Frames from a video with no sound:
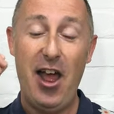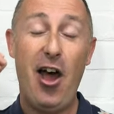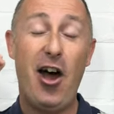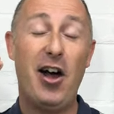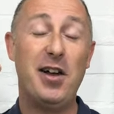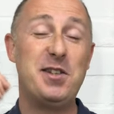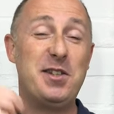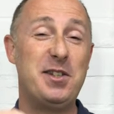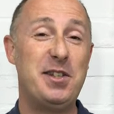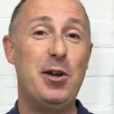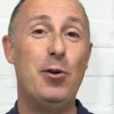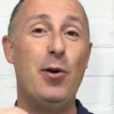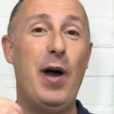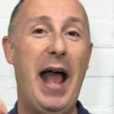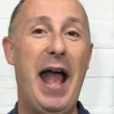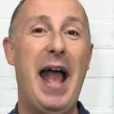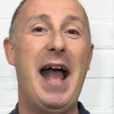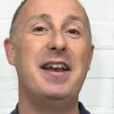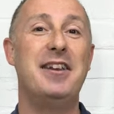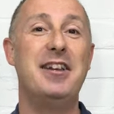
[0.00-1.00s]
I still
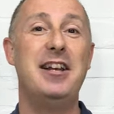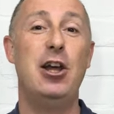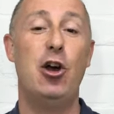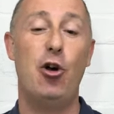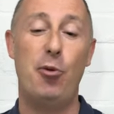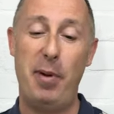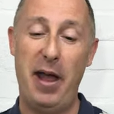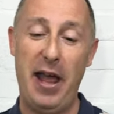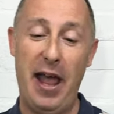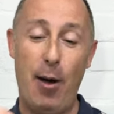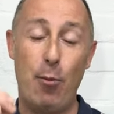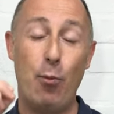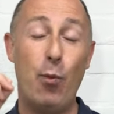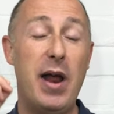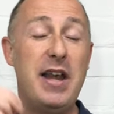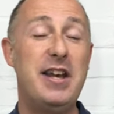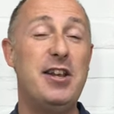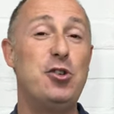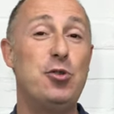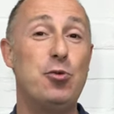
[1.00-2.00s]
had a little bit, and
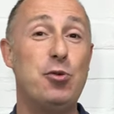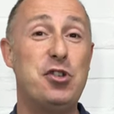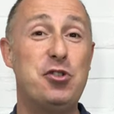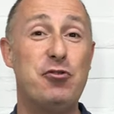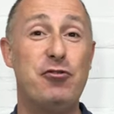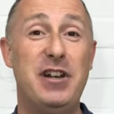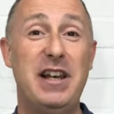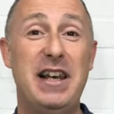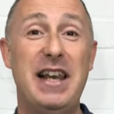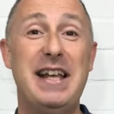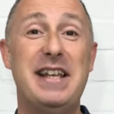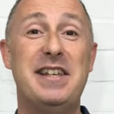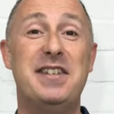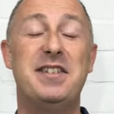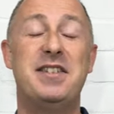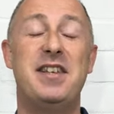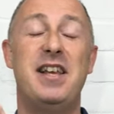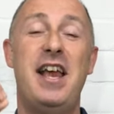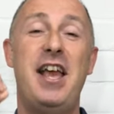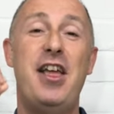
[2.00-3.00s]
when this was
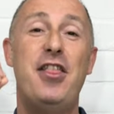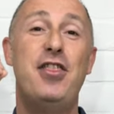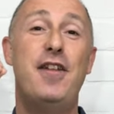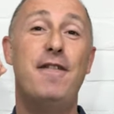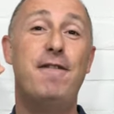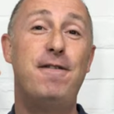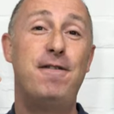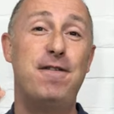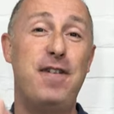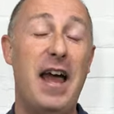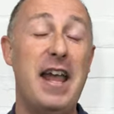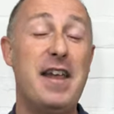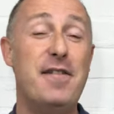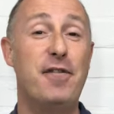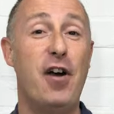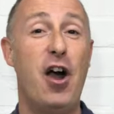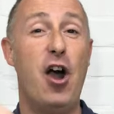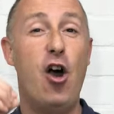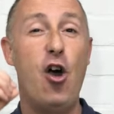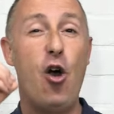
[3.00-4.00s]
released, the
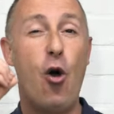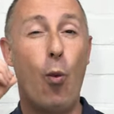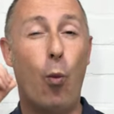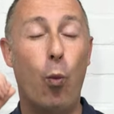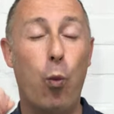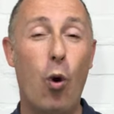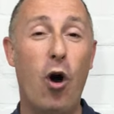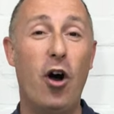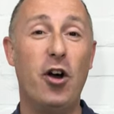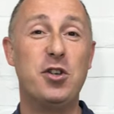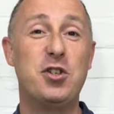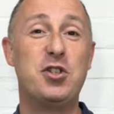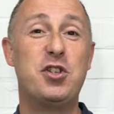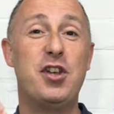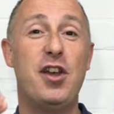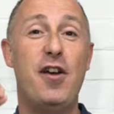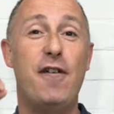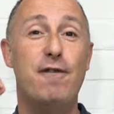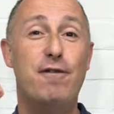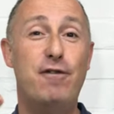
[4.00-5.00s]
flavour was
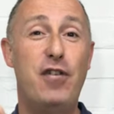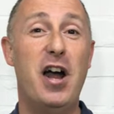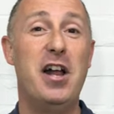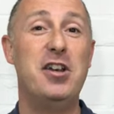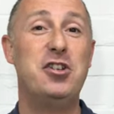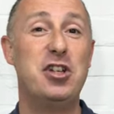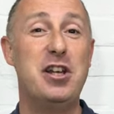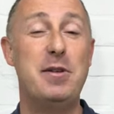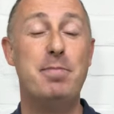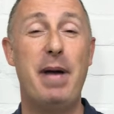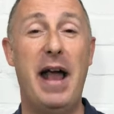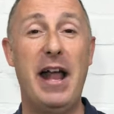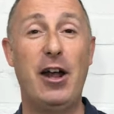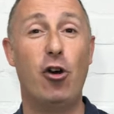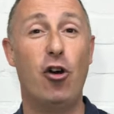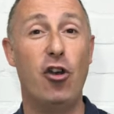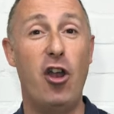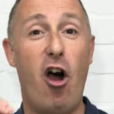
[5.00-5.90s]
virtually bang on.